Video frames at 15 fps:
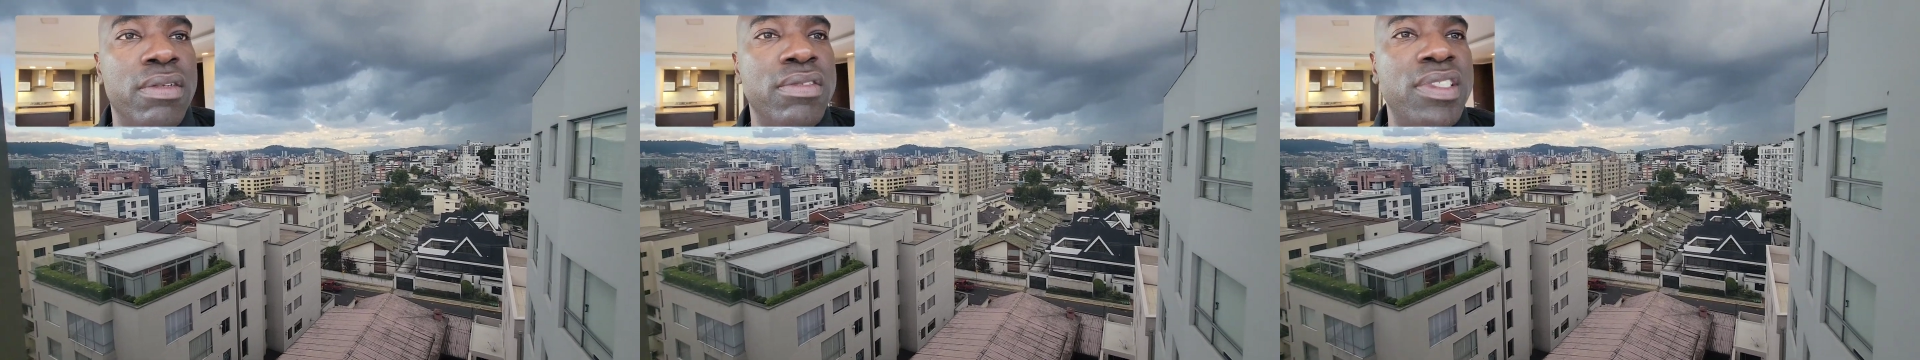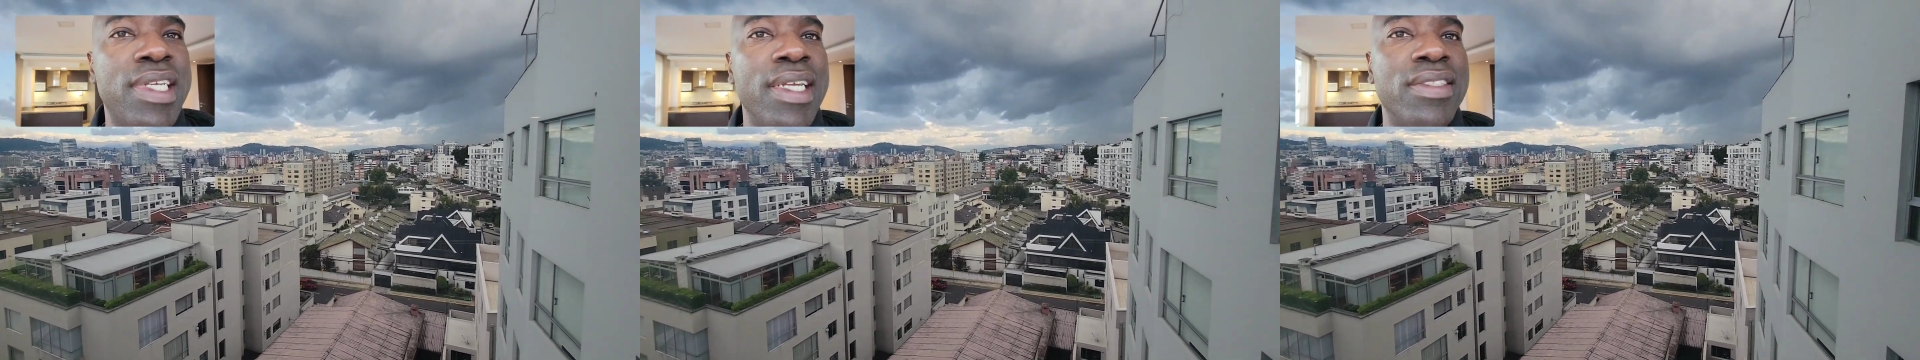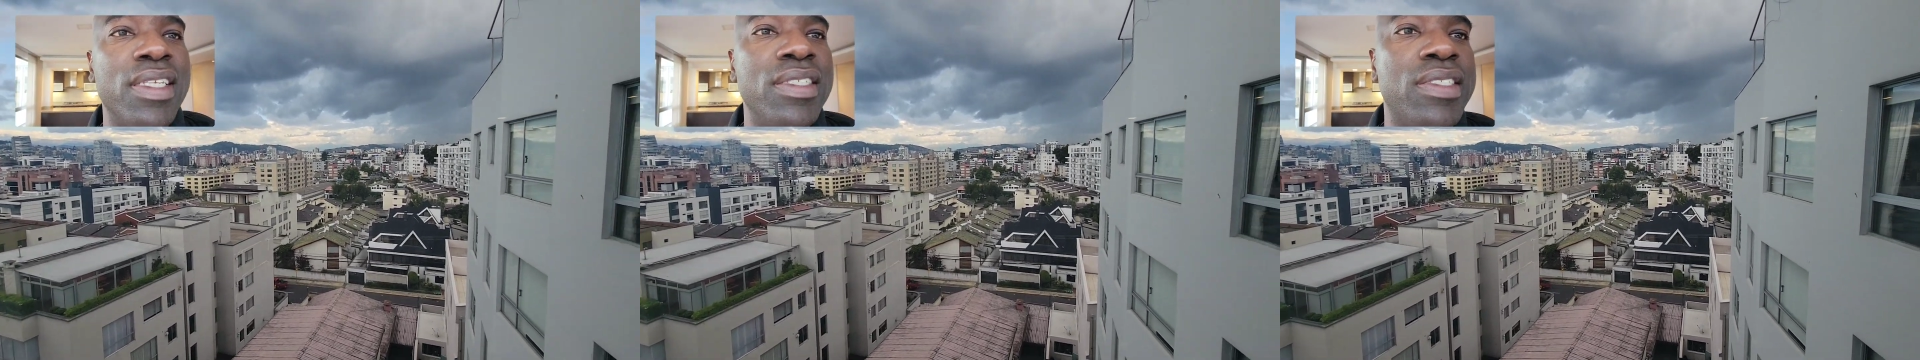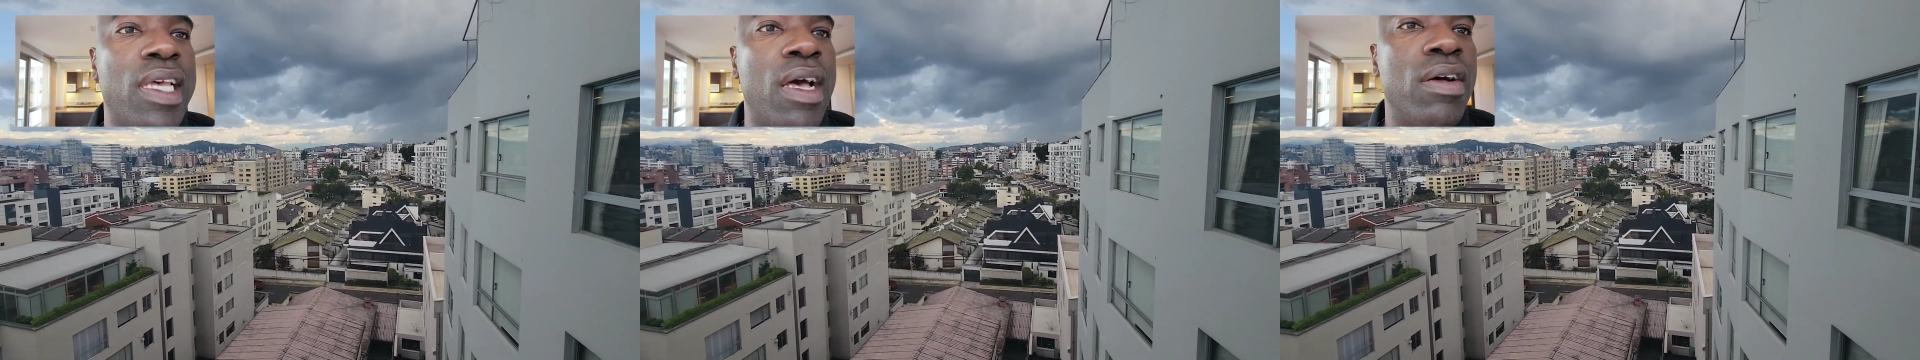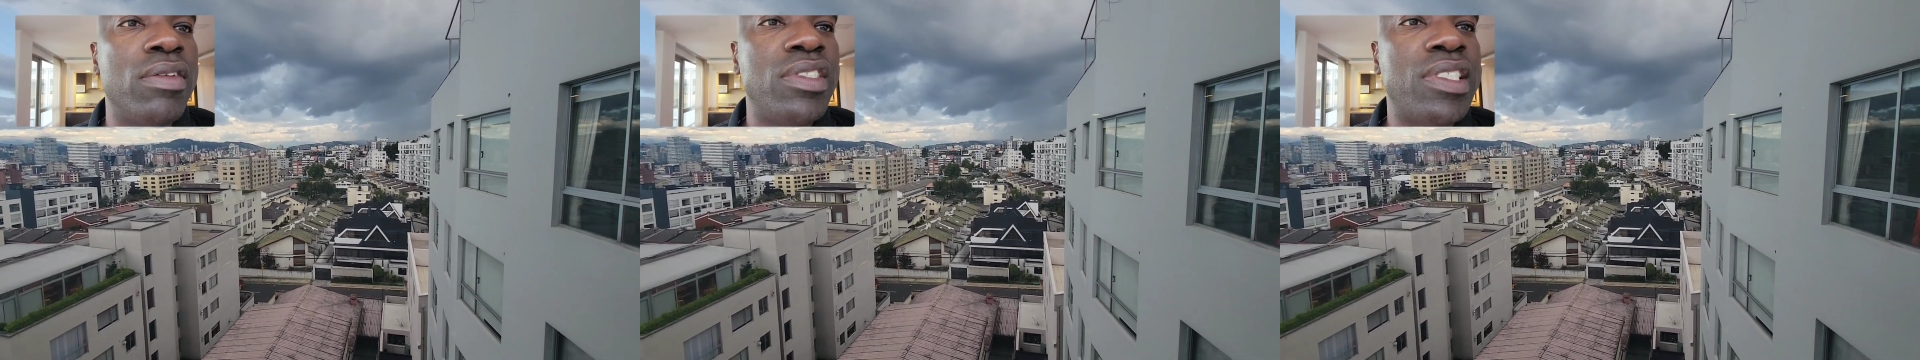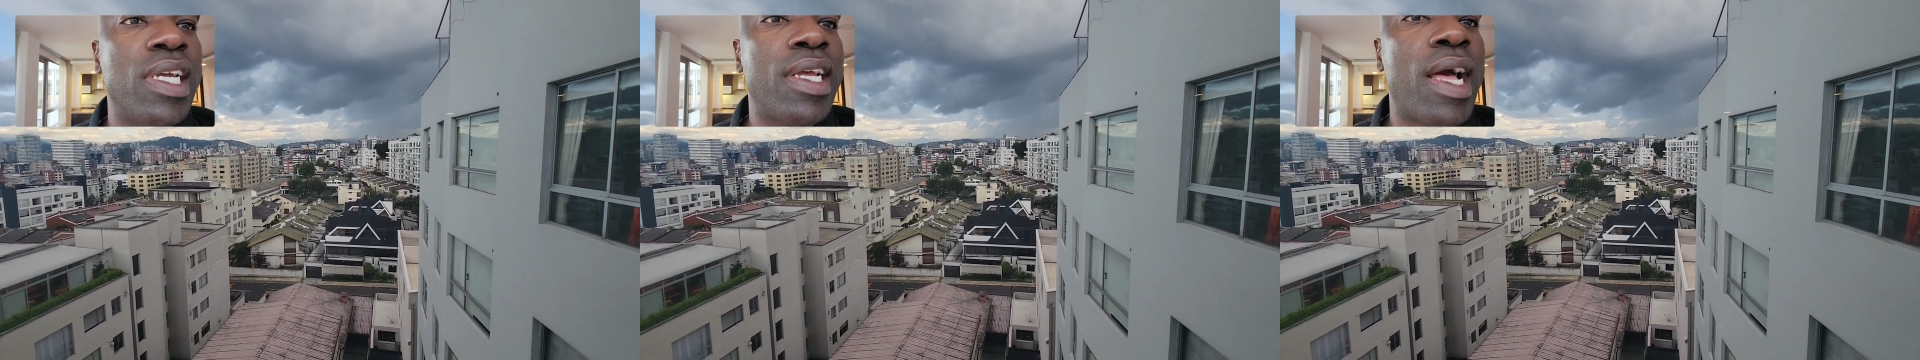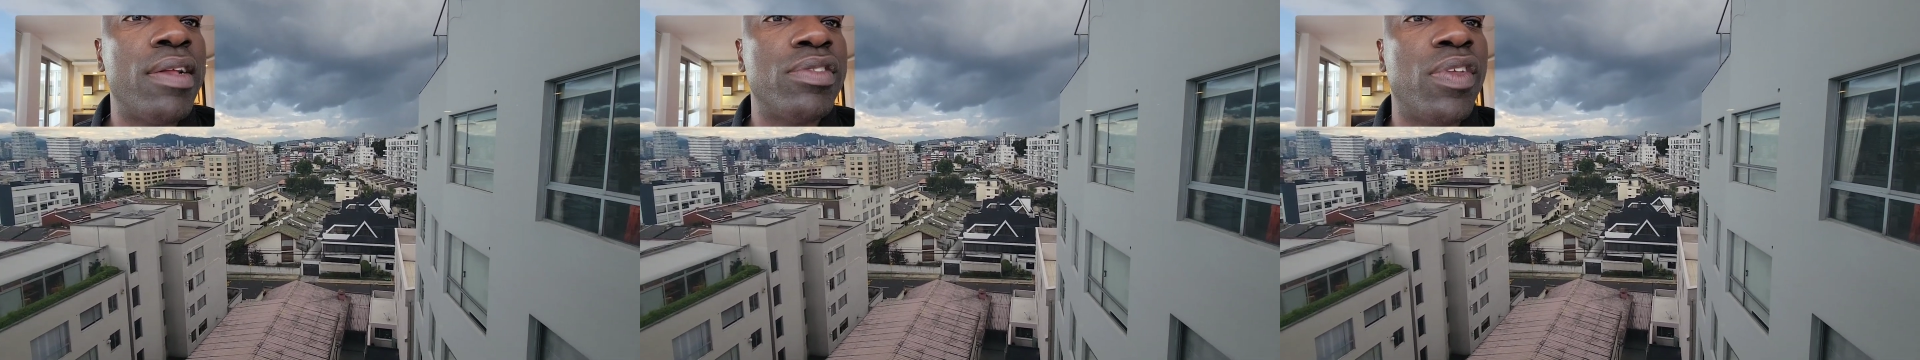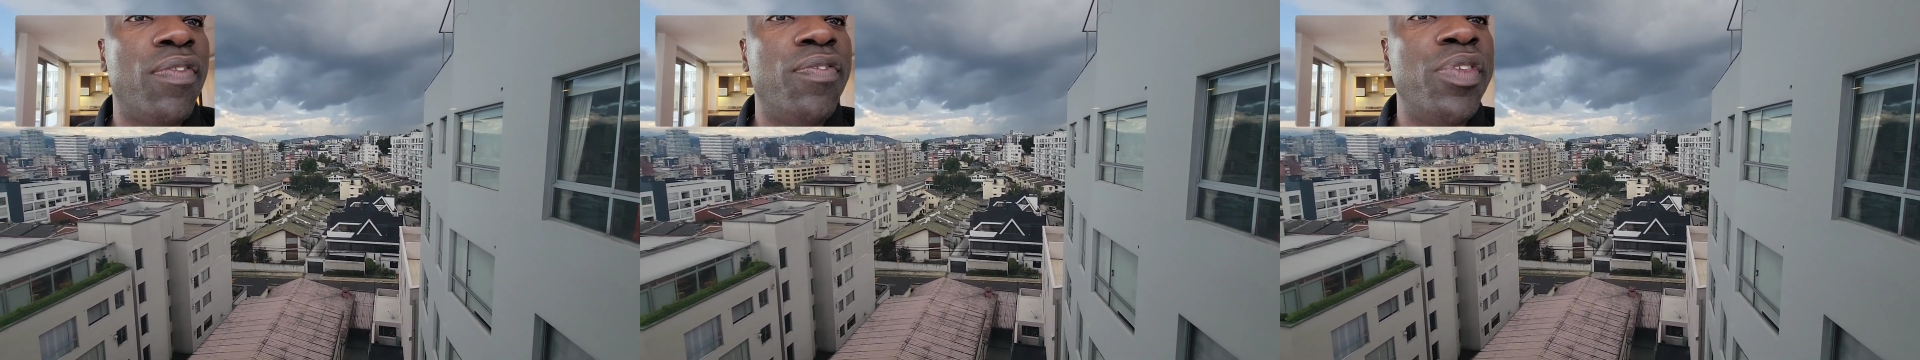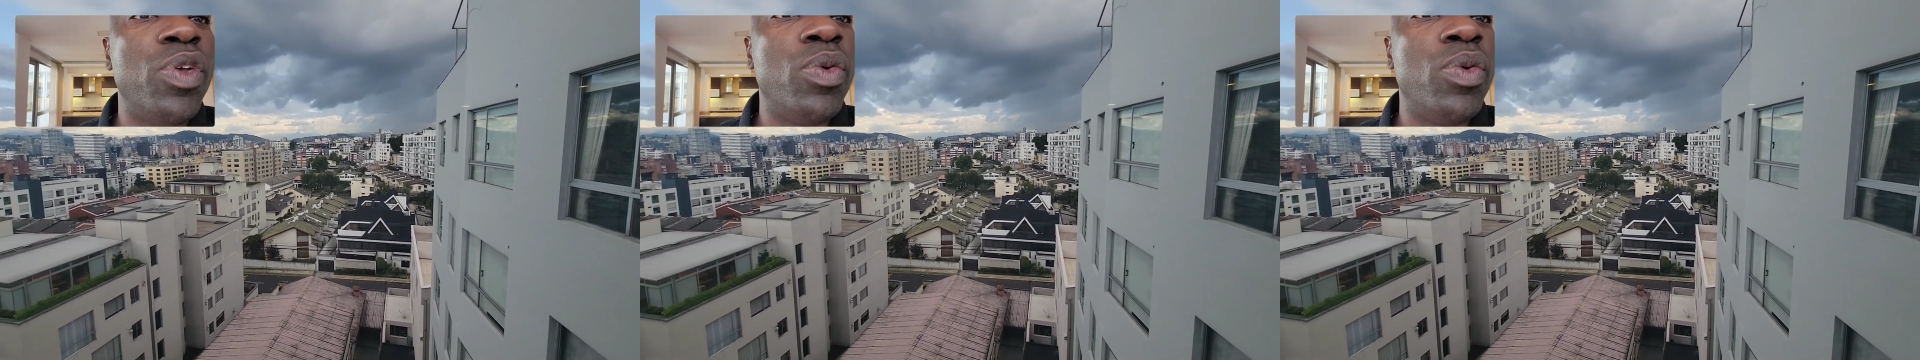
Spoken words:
Check this out. Check out the view